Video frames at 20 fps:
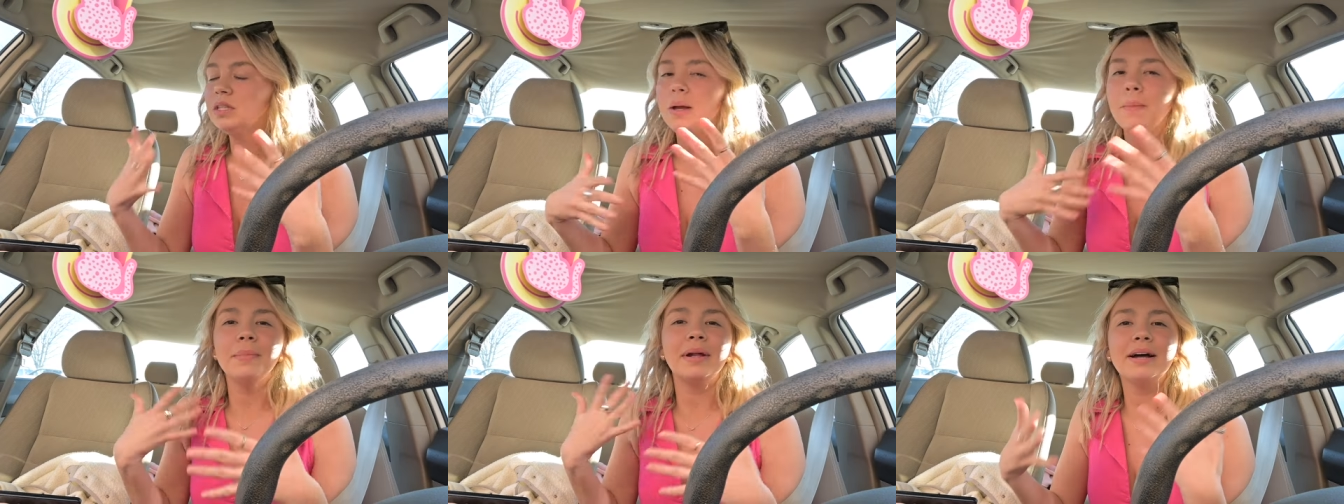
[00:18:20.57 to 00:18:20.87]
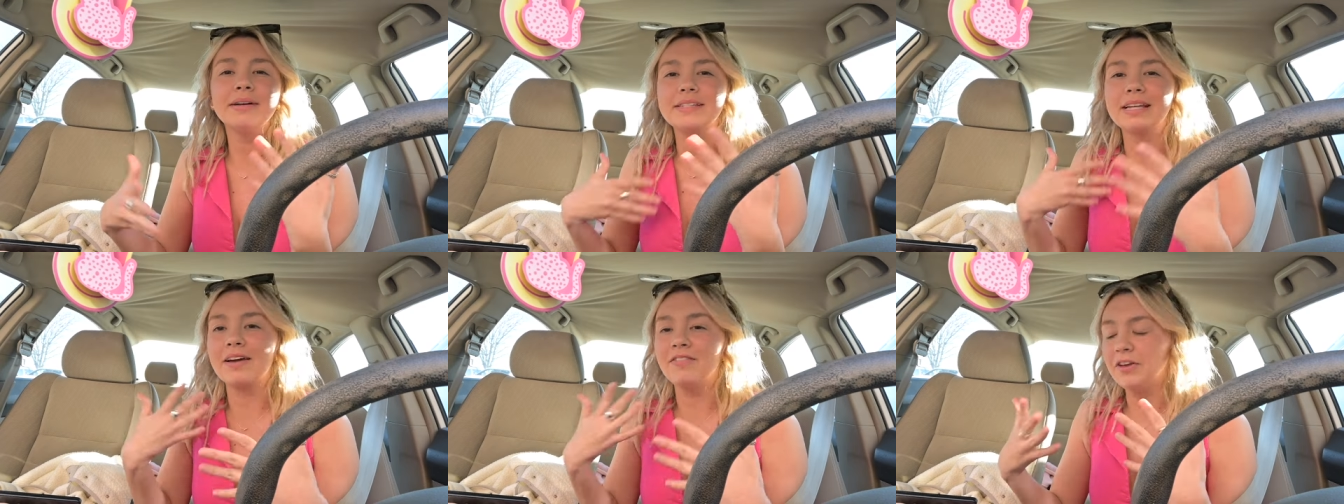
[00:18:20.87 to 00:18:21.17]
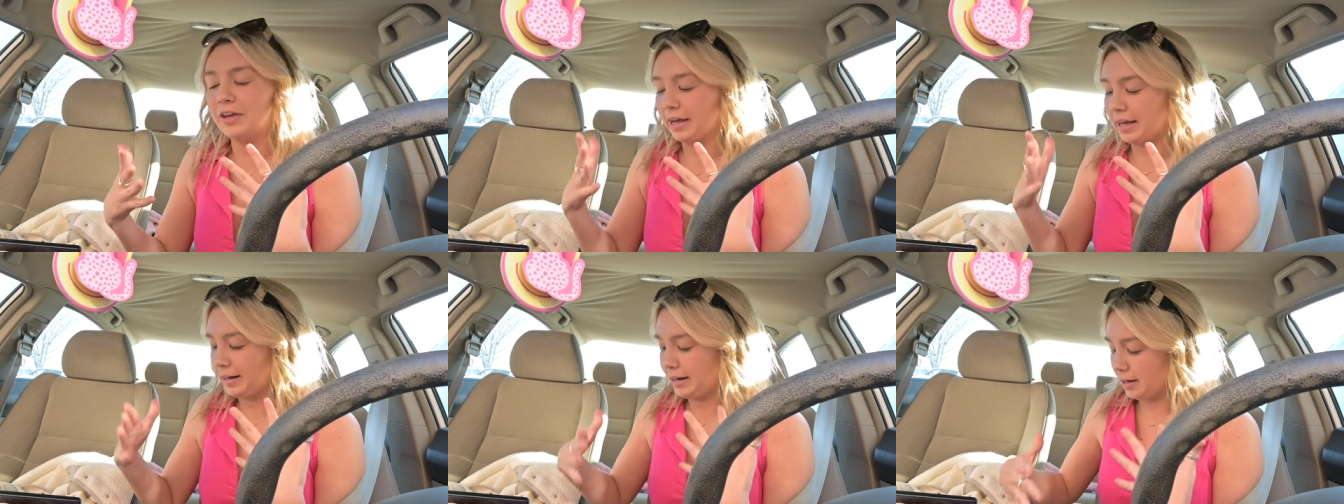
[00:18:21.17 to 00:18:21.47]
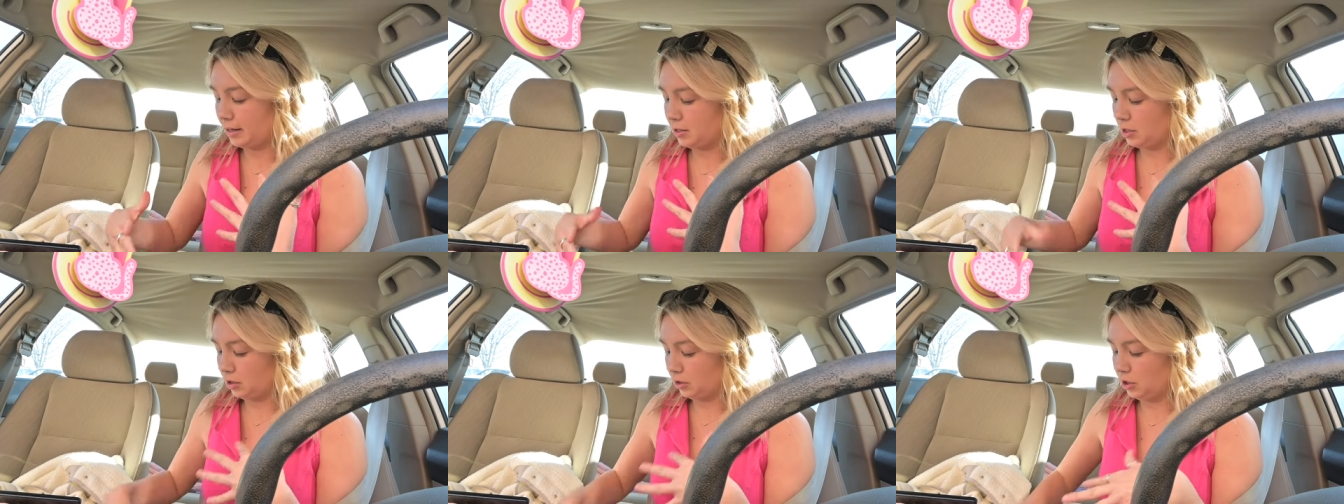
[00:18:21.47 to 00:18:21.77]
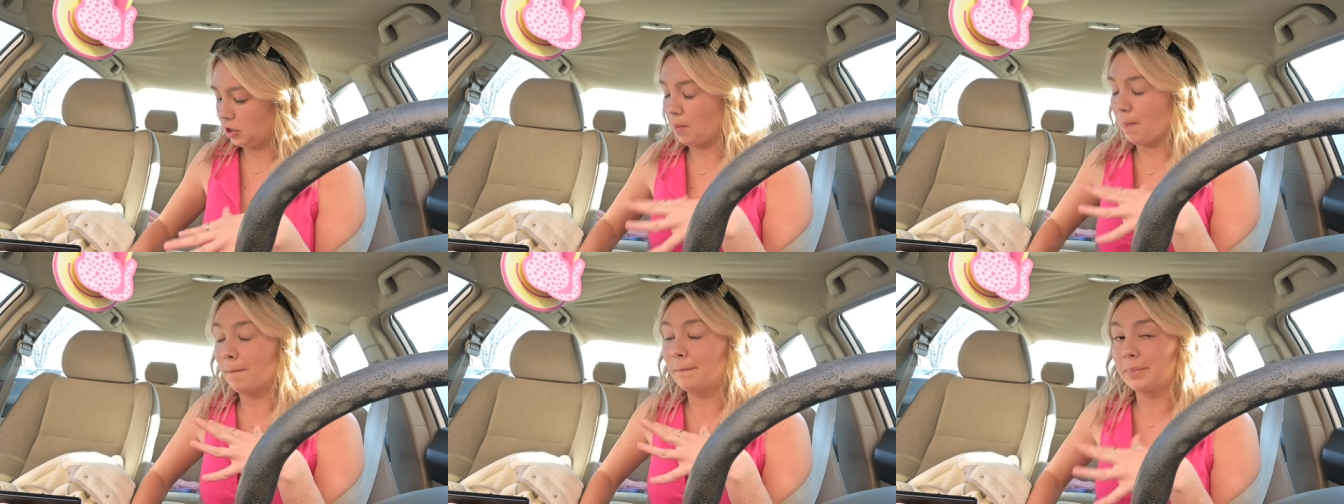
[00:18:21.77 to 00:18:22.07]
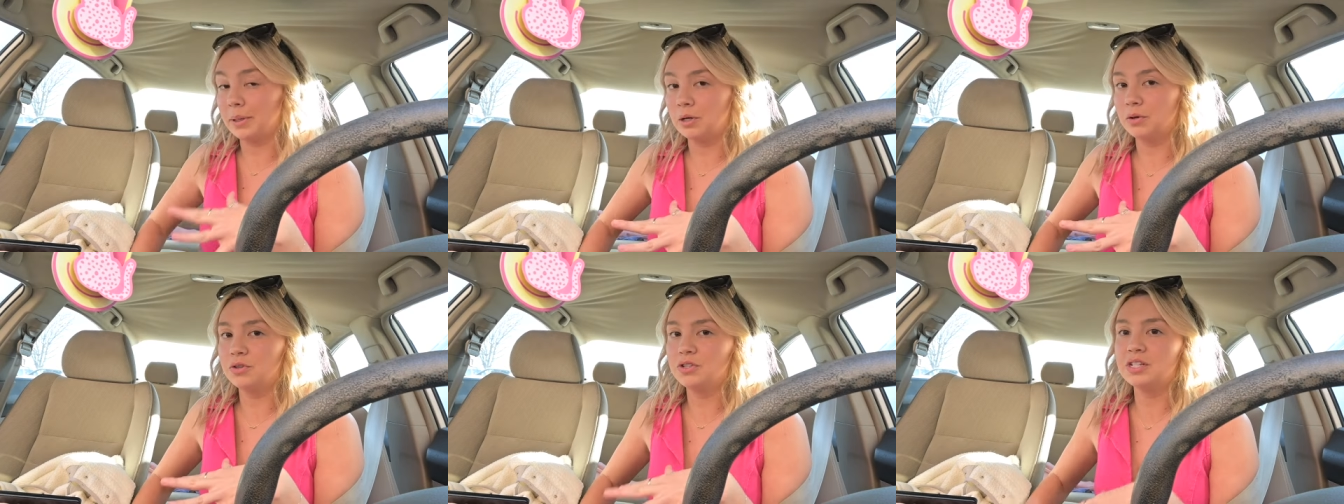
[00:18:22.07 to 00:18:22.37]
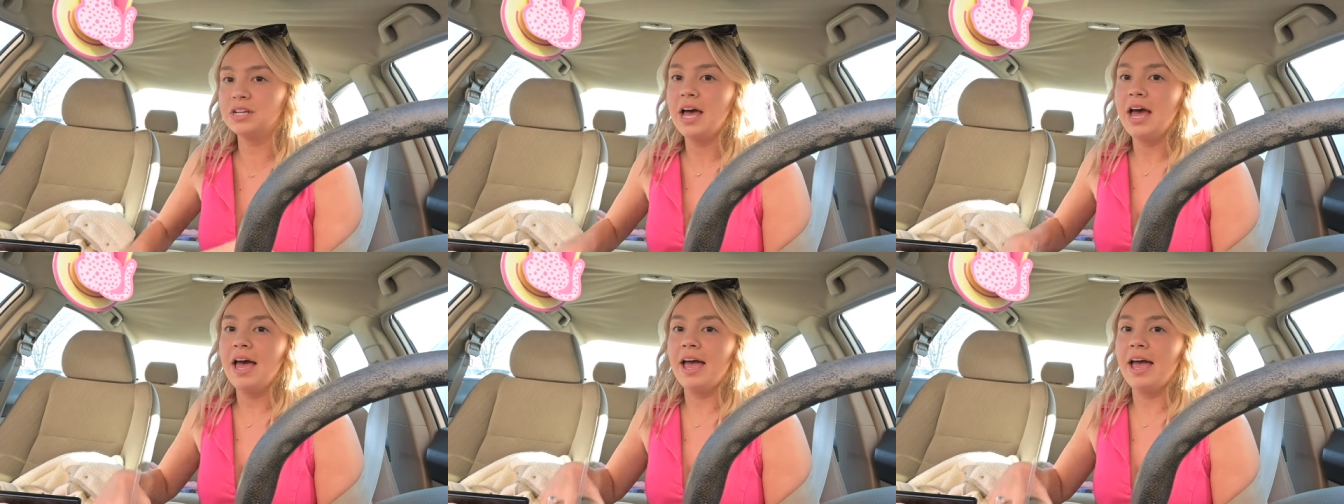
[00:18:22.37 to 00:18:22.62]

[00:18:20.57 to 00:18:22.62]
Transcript: But I was like, I feel like I needed a little boost